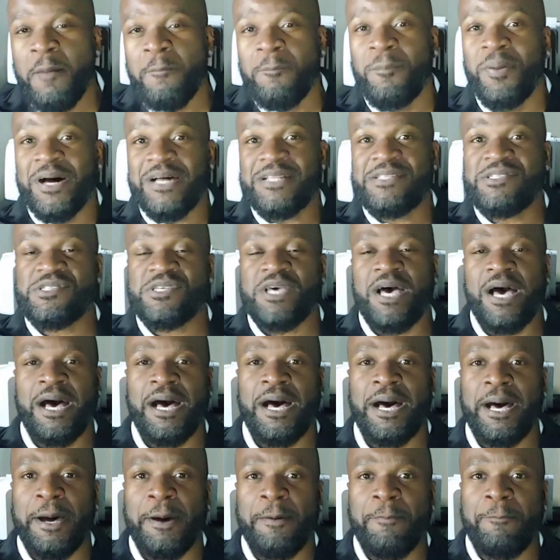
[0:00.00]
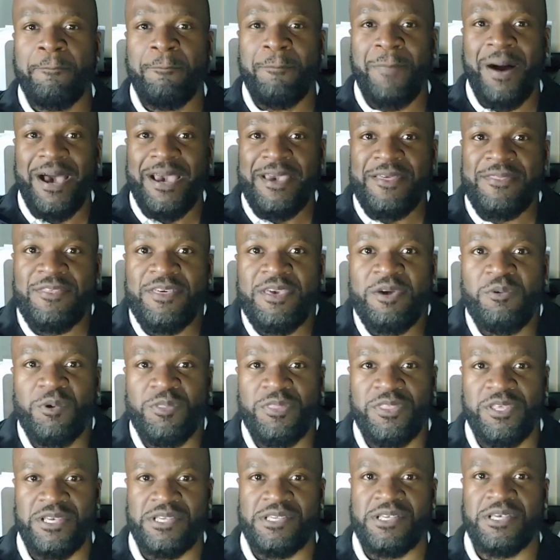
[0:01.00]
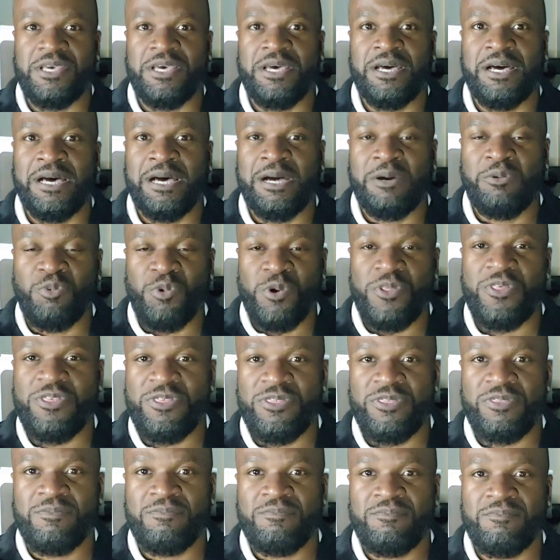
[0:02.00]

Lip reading: But my thing with it, with